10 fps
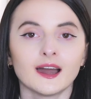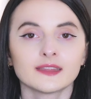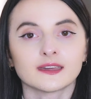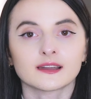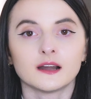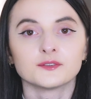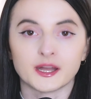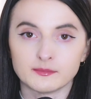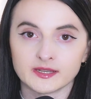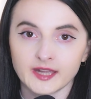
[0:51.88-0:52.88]
ad account
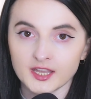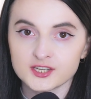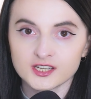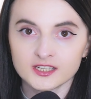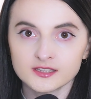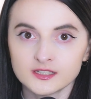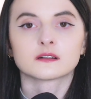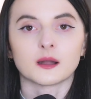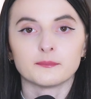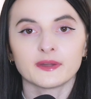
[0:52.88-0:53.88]
application,
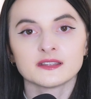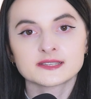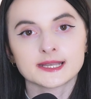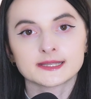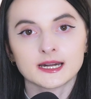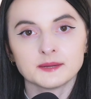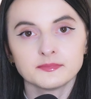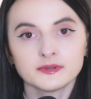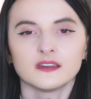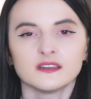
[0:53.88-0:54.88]
campaign setup,
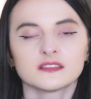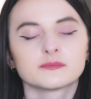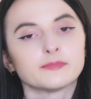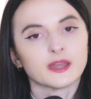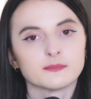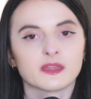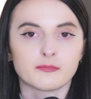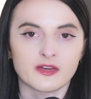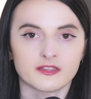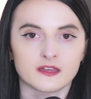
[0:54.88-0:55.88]
and payment
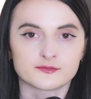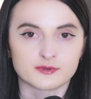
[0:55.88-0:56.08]
method